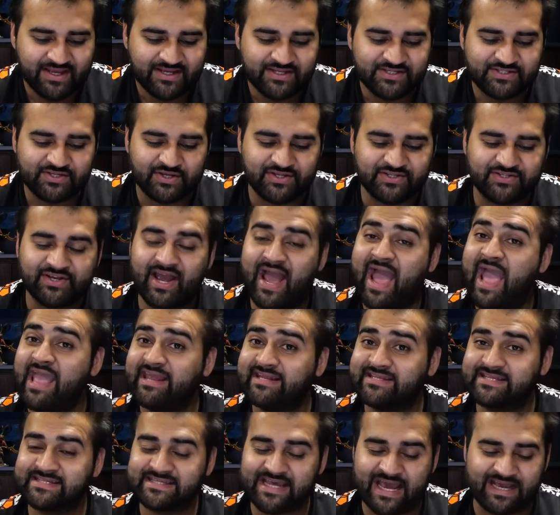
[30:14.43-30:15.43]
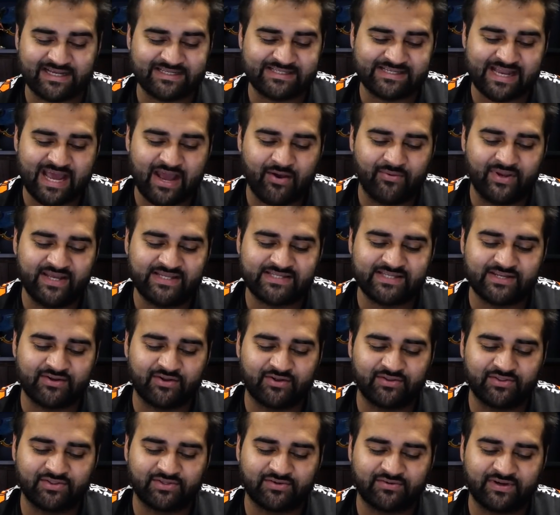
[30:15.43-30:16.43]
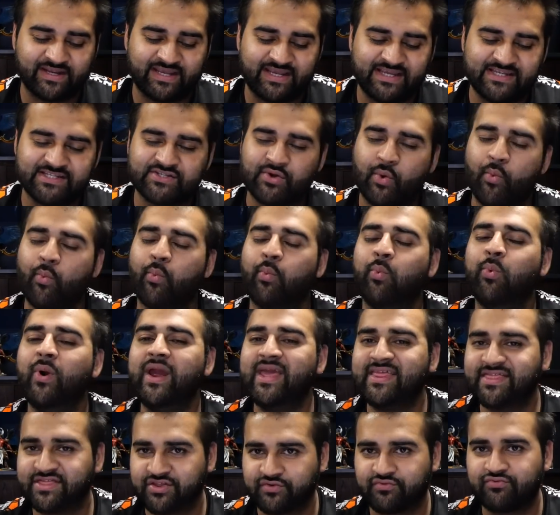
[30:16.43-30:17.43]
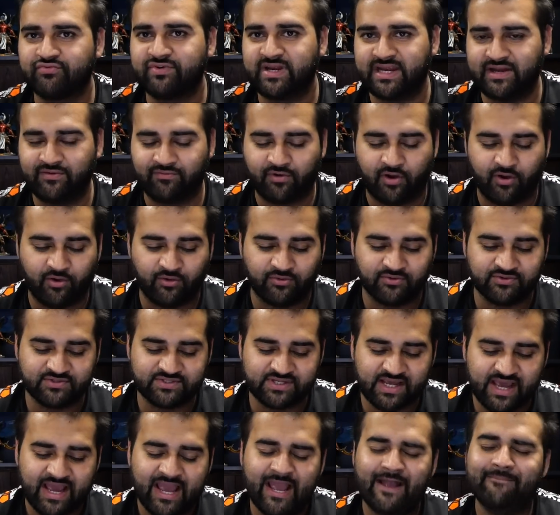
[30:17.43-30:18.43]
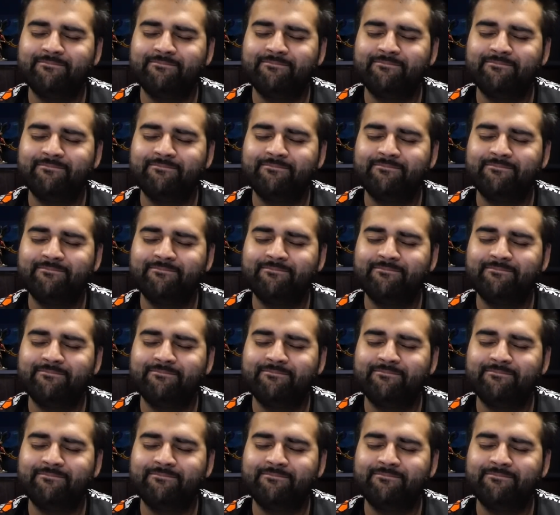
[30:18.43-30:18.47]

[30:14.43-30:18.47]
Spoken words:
So he's got 8 attacks now, hitting on 3s with rerolls.